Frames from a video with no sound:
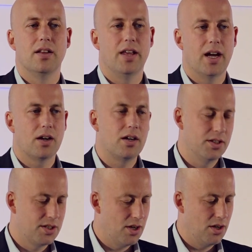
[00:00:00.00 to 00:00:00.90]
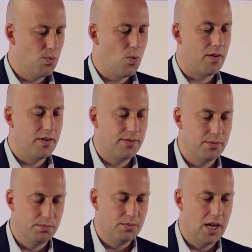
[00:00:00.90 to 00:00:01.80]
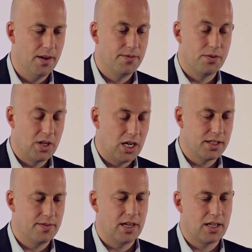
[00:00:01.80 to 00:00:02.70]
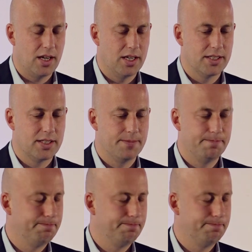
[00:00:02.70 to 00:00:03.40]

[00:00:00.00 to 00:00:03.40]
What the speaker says: that concern and worry from the likes of our clients.